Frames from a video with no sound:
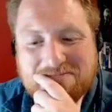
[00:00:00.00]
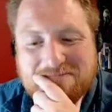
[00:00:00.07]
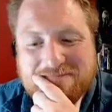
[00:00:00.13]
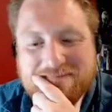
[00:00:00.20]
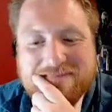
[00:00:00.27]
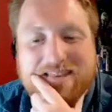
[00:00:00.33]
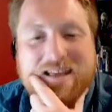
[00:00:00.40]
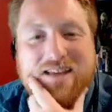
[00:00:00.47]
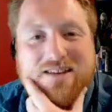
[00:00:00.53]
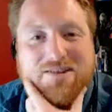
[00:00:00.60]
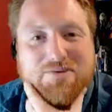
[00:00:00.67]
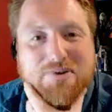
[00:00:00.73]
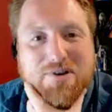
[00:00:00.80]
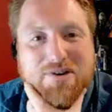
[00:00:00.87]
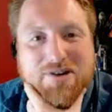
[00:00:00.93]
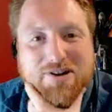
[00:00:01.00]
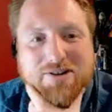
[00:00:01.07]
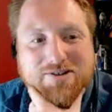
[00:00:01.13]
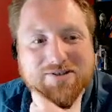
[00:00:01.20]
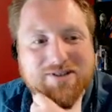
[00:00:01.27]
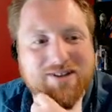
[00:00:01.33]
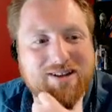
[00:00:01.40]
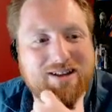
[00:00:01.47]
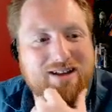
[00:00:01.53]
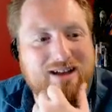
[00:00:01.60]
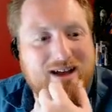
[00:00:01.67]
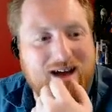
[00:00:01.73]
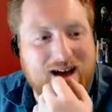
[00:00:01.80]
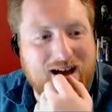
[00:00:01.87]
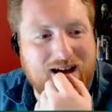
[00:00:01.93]
Thank you, Roto.
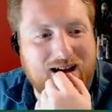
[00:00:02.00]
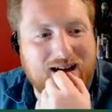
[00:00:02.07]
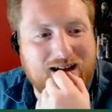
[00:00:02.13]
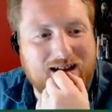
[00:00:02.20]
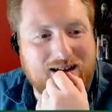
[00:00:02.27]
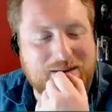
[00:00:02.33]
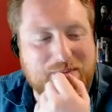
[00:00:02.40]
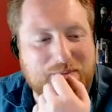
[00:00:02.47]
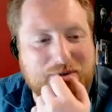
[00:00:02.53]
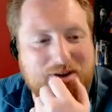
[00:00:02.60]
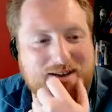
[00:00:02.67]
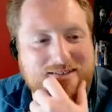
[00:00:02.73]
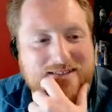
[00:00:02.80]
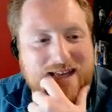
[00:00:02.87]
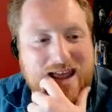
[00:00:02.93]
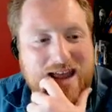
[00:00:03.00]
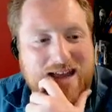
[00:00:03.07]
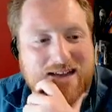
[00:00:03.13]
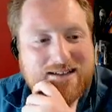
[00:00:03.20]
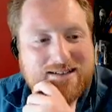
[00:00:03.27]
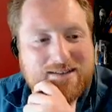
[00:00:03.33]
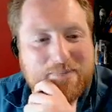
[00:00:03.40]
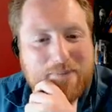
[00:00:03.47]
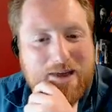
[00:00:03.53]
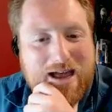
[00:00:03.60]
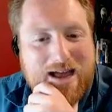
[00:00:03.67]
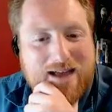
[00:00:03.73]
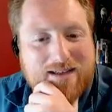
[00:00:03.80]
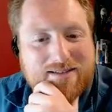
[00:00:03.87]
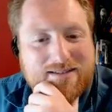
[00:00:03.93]
Uh, press A to
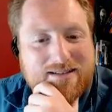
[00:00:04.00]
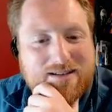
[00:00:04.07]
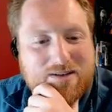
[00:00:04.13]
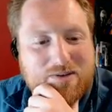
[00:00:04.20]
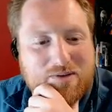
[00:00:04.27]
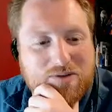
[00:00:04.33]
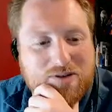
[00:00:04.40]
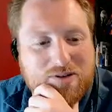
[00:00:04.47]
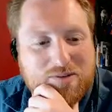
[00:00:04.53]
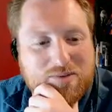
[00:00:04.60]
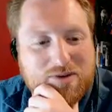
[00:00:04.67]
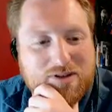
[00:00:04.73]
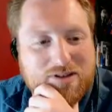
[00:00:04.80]
pass the orb.